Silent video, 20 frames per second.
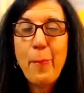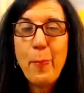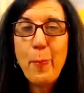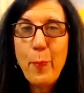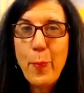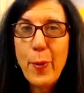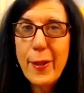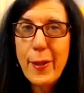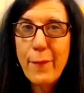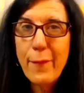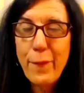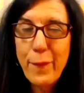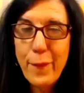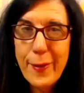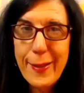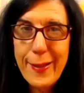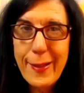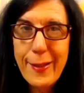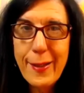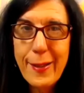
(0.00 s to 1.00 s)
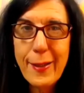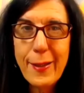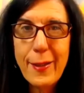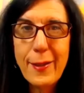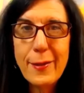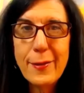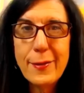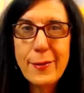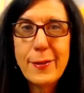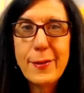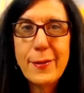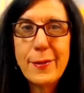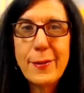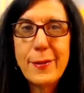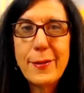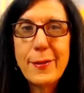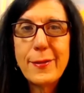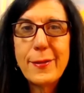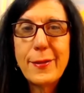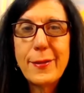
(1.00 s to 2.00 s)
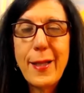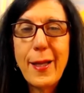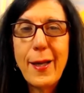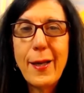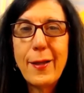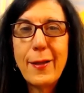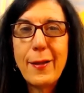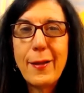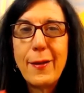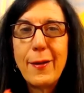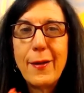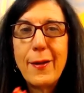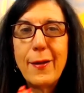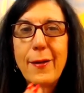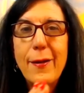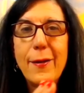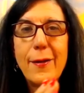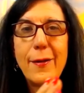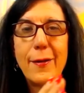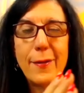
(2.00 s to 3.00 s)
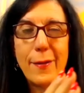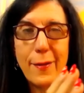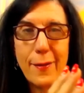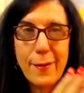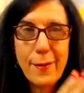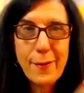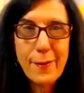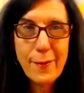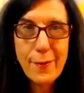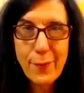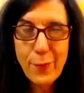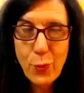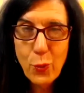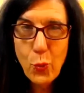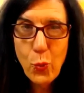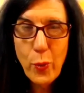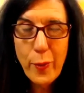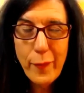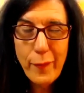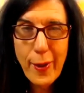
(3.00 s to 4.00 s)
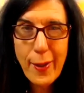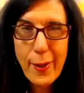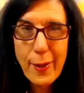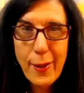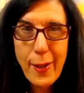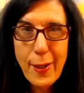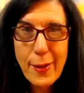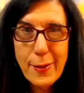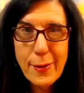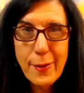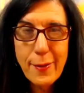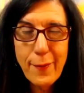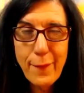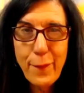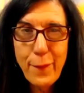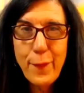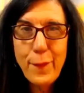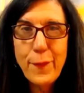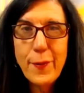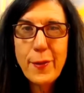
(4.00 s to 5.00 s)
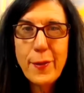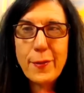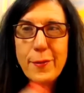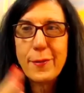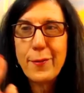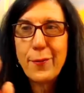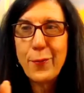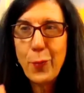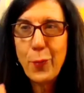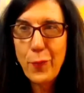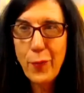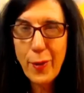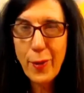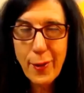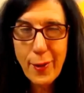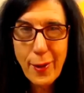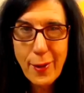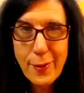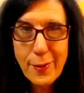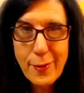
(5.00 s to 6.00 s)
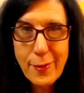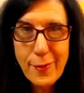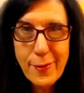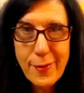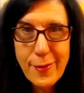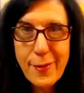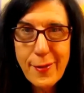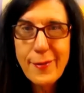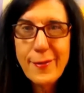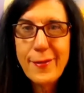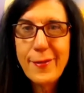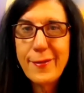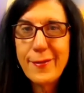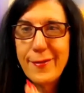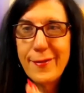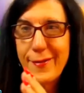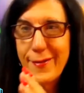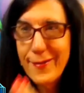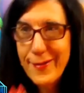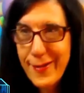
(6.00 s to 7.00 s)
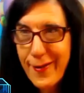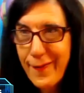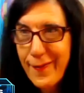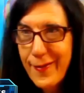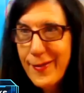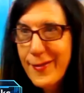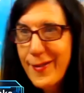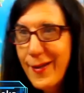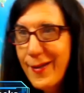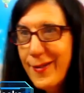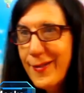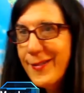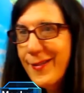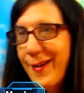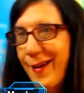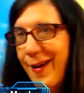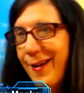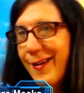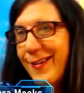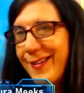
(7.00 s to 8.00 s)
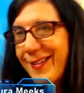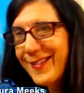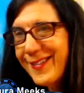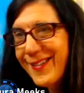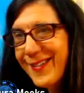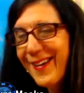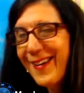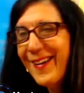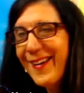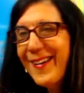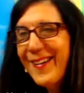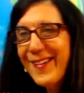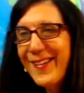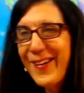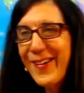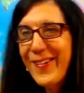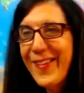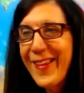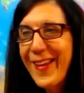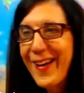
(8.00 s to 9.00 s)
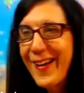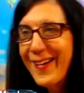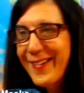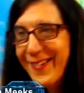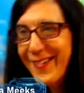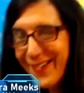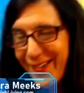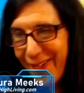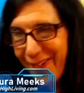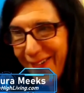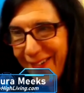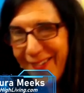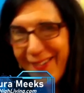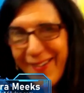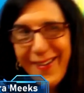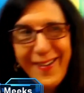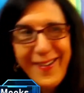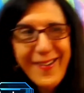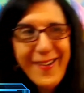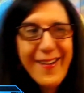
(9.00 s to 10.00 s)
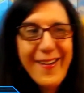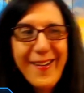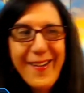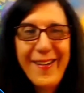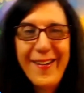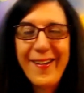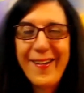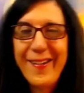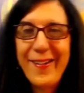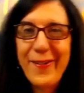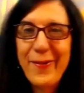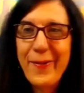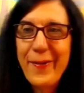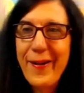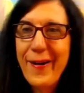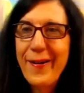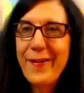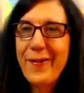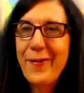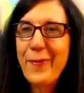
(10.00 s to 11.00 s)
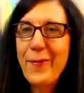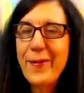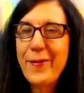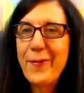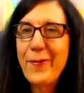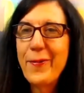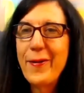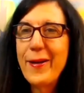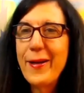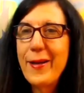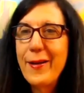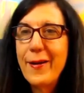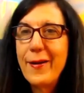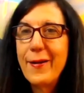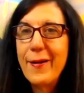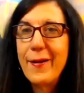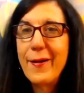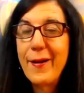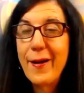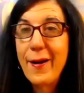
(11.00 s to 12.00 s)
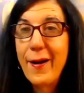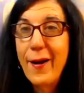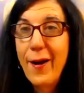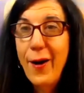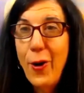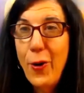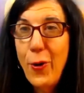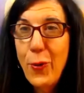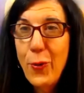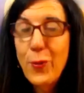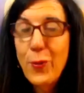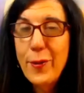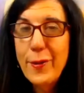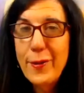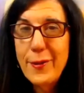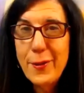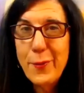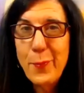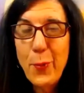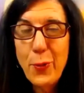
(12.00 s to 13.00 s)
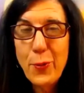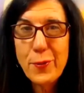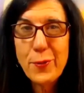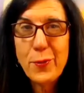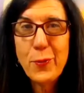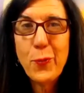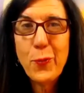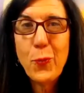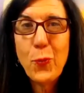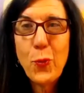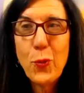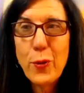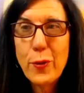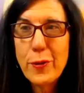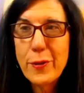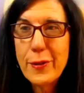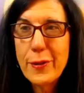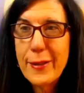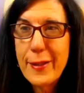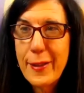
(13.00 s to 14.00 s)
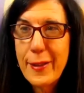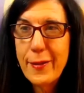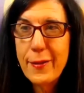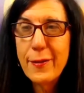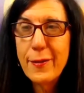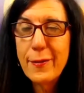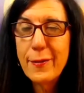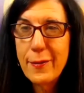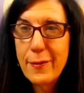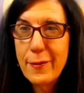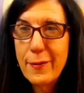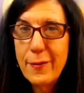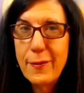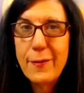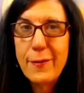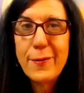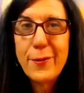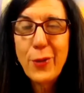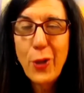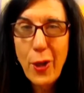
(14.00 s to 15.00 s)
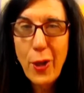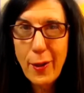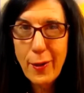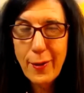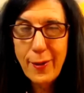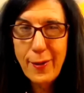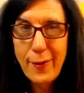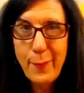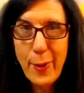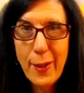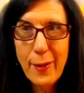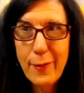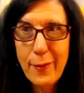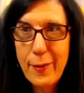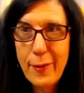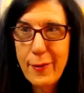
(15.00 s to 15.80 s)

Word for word: but the funny thing is is is that we recognized in the 50s we recognized in the 60s 70s 80s 90s 2000 2010 here we are 2020 holy smokes we're still talking yeah. about